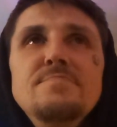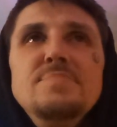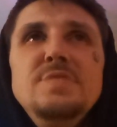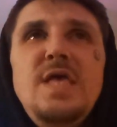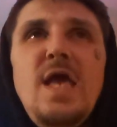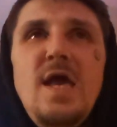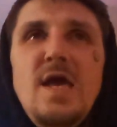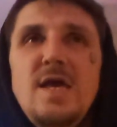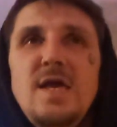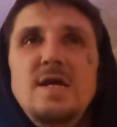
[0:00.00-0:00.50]

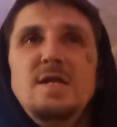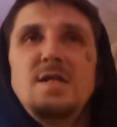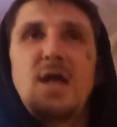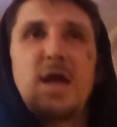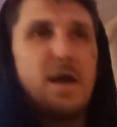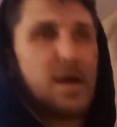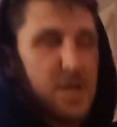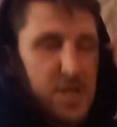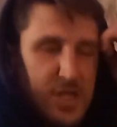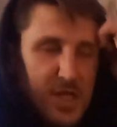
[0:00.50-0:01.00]
taking
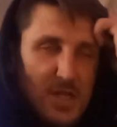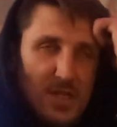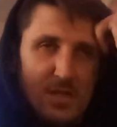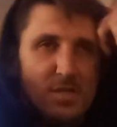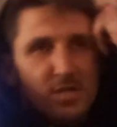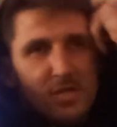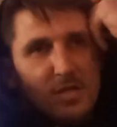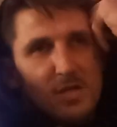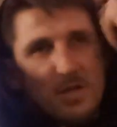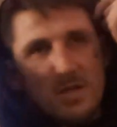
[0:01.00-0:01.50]

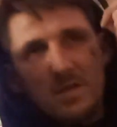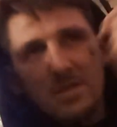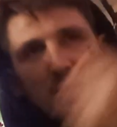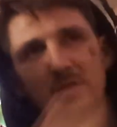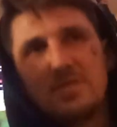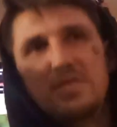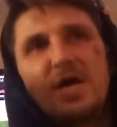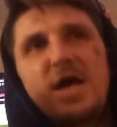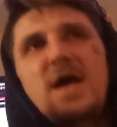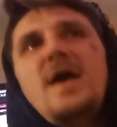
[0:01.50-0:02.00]
actions
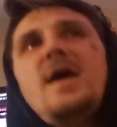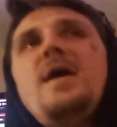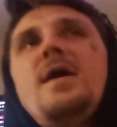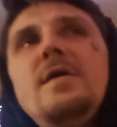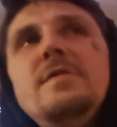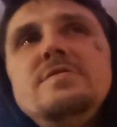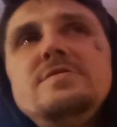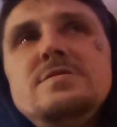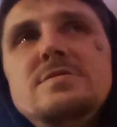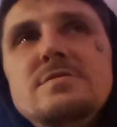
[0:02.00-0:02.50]

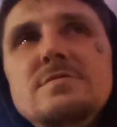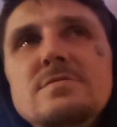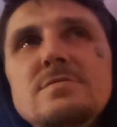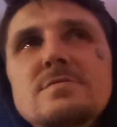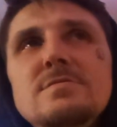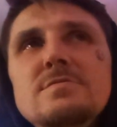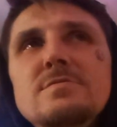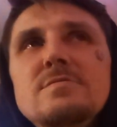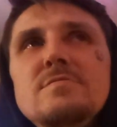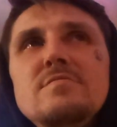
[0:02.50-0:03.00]
that
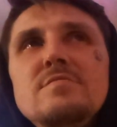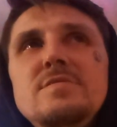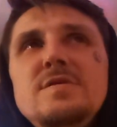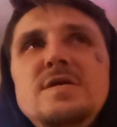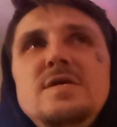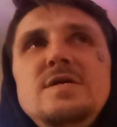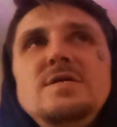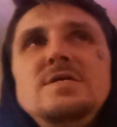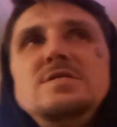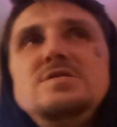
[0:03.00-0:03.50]

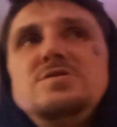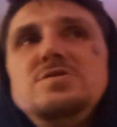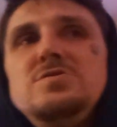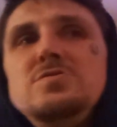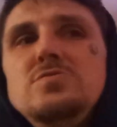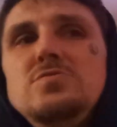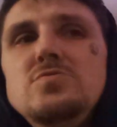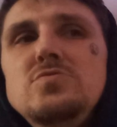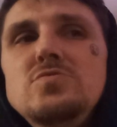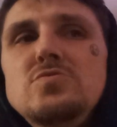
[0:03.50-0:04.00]
lead
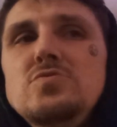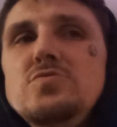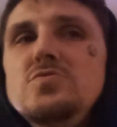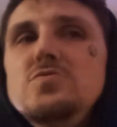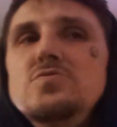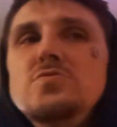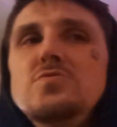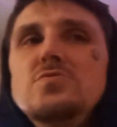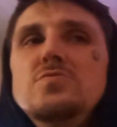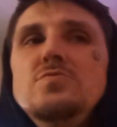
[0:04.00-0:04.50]

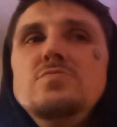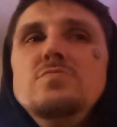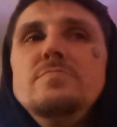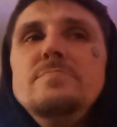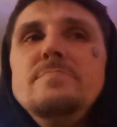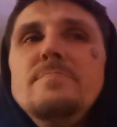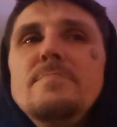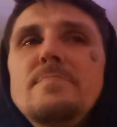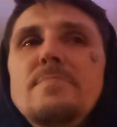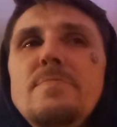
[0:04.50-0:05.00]
to
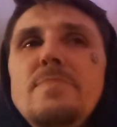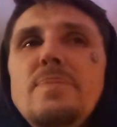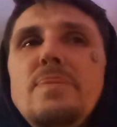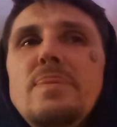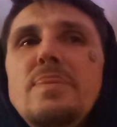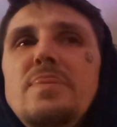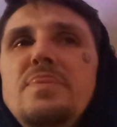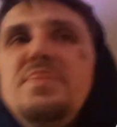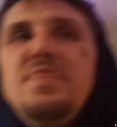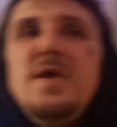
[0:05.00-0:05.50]

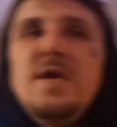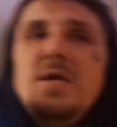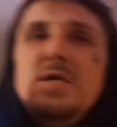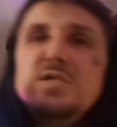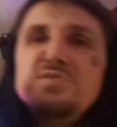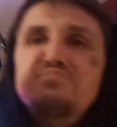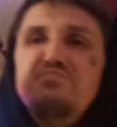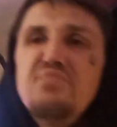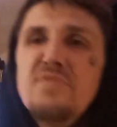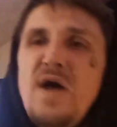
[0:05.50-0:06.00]

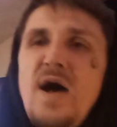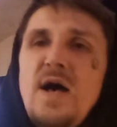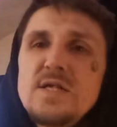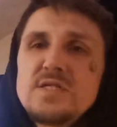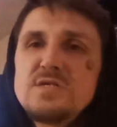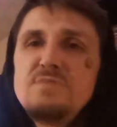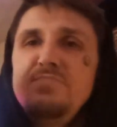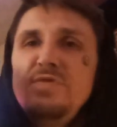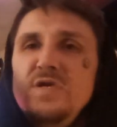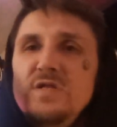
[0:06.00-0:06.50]
things
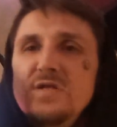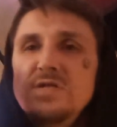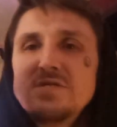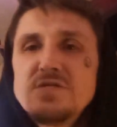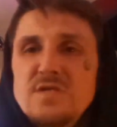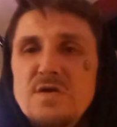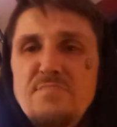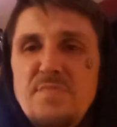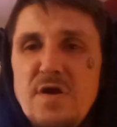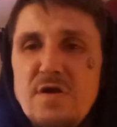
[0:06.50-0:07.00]
blossoming in
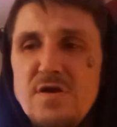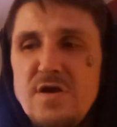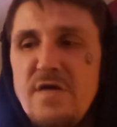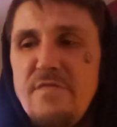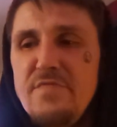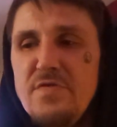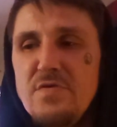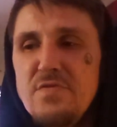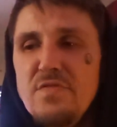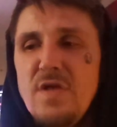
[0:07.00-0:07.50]
some area
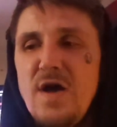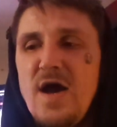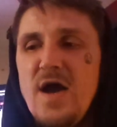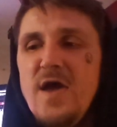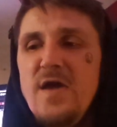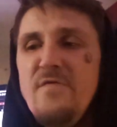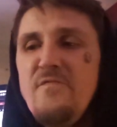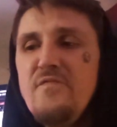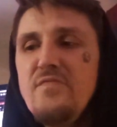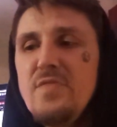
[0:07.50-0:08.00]
of your
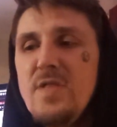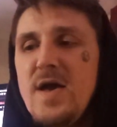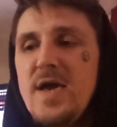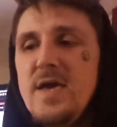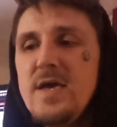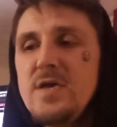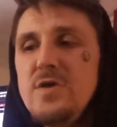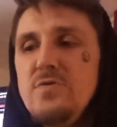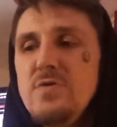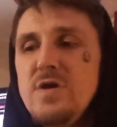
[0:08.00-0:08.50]
life.
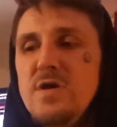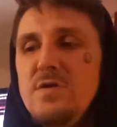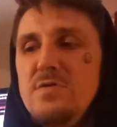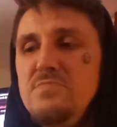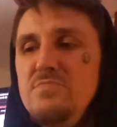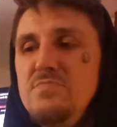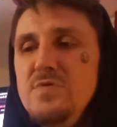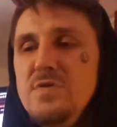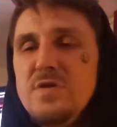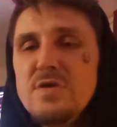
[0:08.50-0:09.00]
Like you
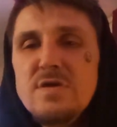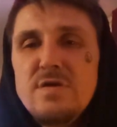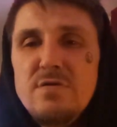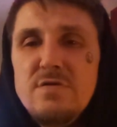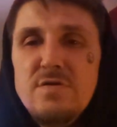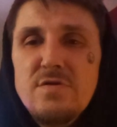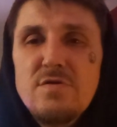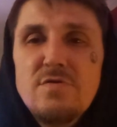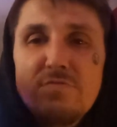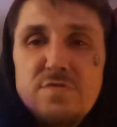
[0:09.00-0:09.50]
could,
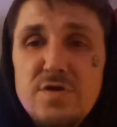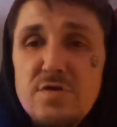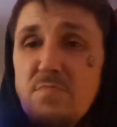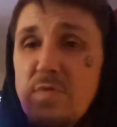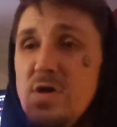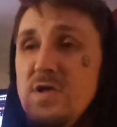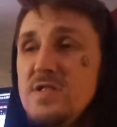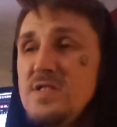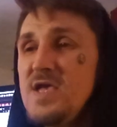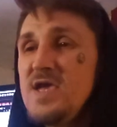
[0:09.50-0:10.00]
you
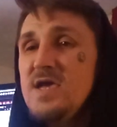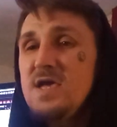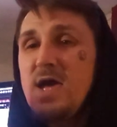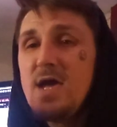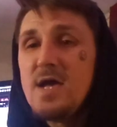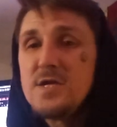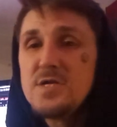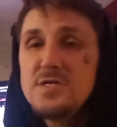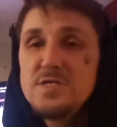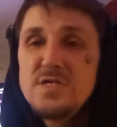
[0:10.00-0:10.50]
might take
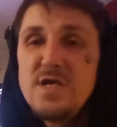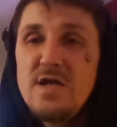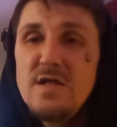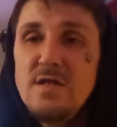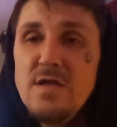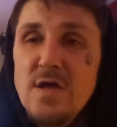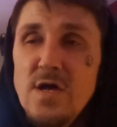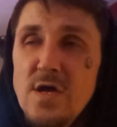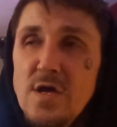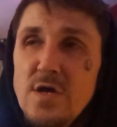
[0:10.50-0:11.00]
actions
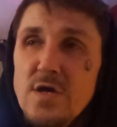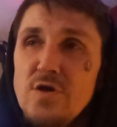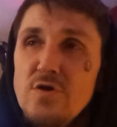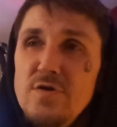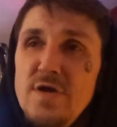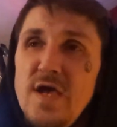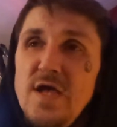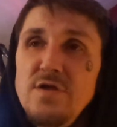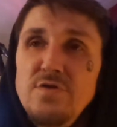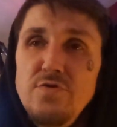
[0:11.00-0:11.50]
that
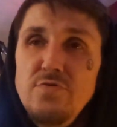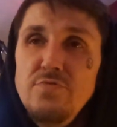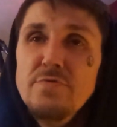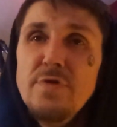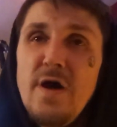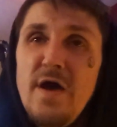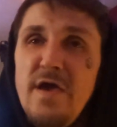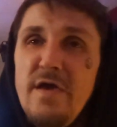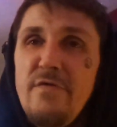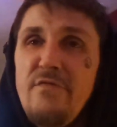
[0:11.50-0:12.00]
create new
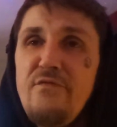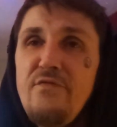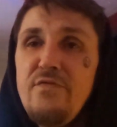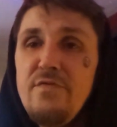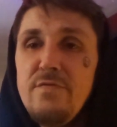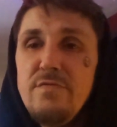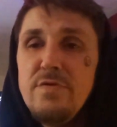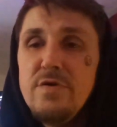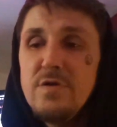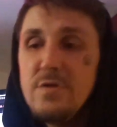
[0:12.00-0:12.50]
life,
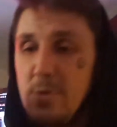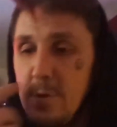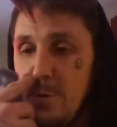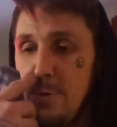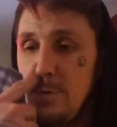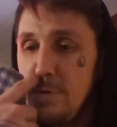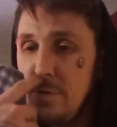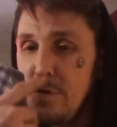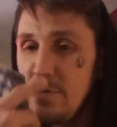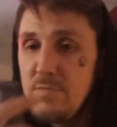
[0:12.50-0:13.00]

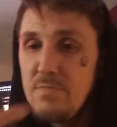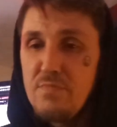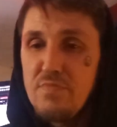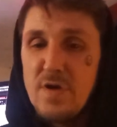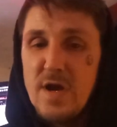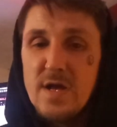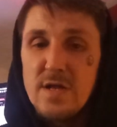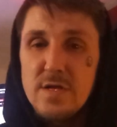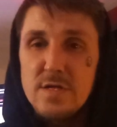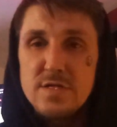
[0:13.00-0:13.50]

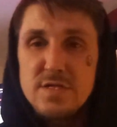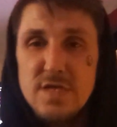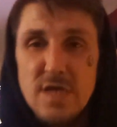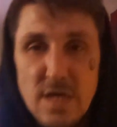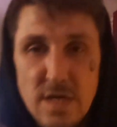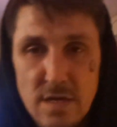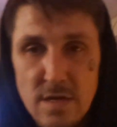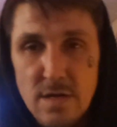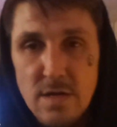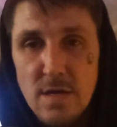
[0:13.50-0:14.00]

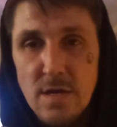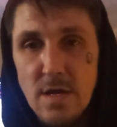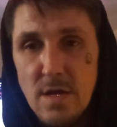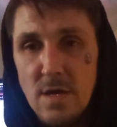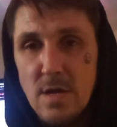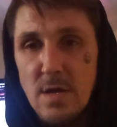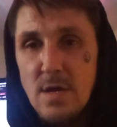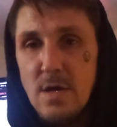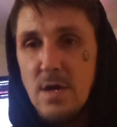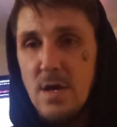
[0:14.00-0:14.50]
pregnancy,
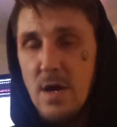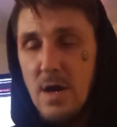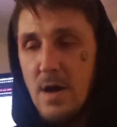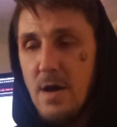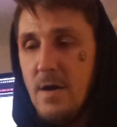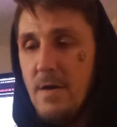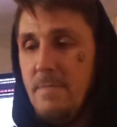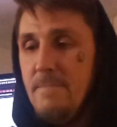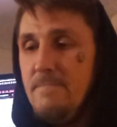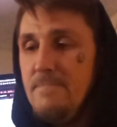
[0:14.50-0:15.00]

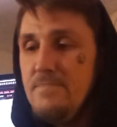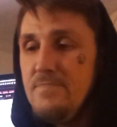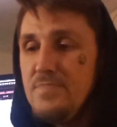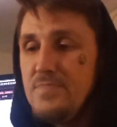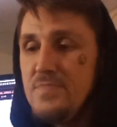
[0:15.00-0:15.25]
a